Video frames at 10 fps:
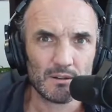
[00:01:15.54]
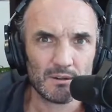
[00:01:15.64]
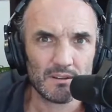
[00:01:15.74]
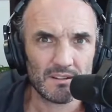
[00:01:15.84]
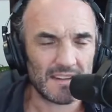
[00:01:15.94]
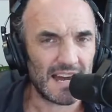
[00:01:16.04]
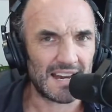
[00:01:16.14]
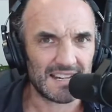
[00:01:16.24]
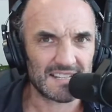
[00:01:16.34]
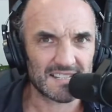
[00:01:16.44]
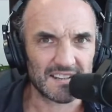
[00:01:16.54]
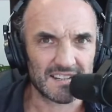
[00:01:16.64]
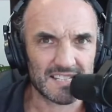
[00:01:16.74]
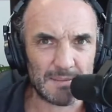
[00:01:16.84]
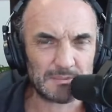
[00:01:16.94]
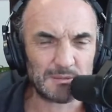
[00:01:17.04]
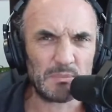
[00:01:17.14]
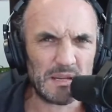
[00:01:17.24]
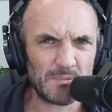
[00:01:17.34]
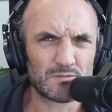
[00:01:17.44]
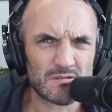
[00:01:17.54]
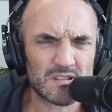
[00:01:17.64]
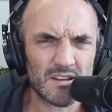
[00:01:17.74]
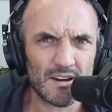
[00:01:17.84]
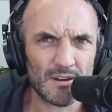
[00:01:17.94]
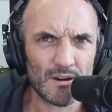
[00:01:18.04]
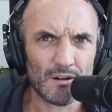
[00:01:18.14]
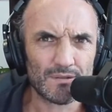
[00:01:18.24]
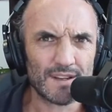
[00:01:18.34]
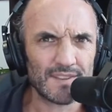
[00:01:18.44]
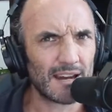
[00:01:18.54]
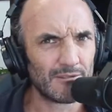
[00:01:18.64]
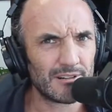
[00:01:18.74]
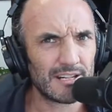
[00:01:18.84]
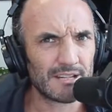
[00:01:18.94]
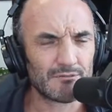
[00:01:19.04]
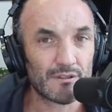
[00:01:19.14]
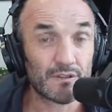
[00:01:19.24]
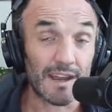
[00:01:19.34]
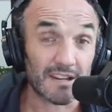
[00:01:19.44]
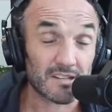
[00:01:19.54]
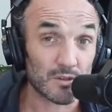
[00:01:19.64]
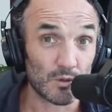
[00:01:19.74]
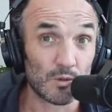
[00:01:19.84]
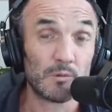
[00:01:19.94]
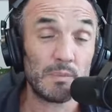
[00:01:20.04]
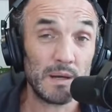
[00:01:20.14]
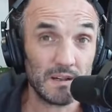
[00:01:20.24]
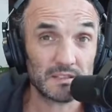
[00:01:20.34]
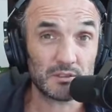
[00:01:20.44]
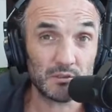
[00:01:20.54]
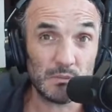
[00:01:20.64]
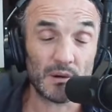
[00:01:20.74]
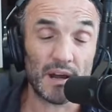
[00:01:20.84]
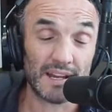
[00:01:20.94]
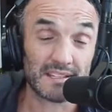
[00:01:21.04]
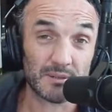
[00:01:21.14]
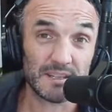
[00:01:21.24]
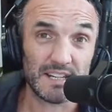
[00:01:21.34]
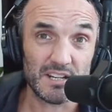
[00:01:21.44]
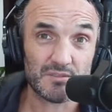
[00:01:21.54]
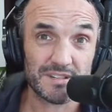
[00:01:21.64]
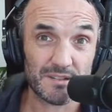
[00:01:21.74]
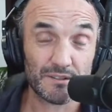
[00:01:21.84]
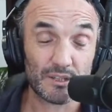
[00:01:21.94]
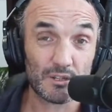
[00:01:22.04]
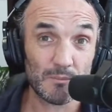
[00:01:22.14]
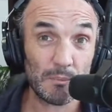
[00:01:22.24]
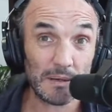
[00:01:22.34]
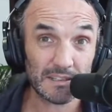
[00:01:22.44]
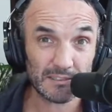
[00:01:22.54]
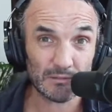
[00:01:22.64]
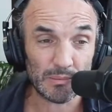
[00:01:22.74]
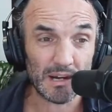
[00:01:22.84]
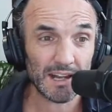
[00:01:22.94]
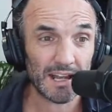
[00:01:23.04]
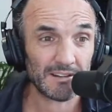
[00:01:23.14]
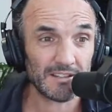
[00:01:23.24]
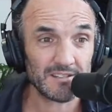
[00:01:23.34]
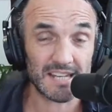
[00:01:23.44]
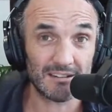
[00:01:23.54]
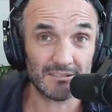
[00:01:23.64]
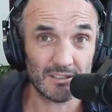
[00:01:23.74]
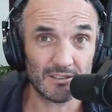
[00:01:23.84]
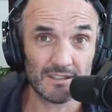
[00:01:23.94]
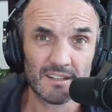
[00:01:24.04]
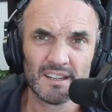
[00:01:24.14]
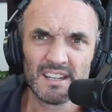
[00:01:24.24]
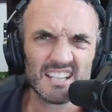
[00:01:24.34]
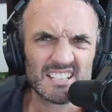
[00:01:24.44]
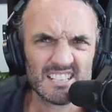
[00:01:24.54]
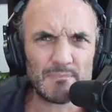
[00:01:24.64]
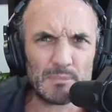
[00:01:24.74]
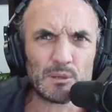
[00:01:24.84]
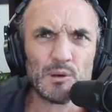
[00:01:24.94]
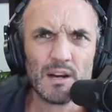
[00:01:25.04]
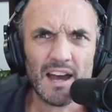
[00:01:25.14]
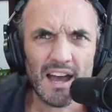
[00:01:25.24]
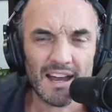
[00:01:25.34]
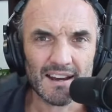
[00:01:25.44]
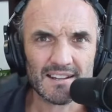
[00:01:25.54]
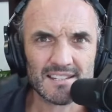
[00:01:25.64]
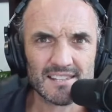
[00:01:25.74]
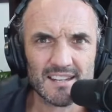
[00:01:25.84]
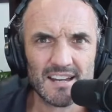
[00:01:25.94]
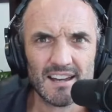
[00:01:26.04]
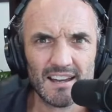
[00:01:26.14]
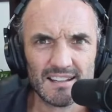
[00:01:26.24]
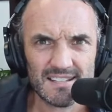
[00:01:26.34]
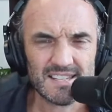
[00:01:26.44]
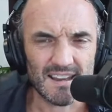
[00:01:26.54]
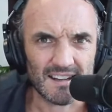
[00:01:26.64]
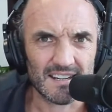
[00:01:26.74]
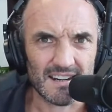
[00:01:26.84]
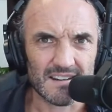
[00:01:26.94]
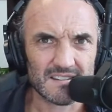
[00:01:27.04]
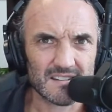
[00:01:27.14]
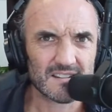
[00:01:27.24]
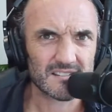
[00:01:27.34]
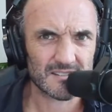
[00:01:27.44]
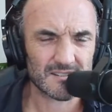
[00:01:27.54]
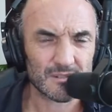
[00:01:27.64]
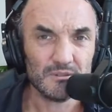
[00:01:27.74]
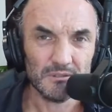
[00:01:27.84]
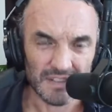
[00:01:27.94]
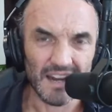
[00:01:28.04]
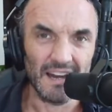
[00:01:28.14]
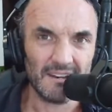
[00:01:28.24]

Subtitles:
That is unacceptable. People will turn off, and that really reflects your personal brand. So in the interest of a good personal brand, how do you sound good? Simple hacks and techniques to do that.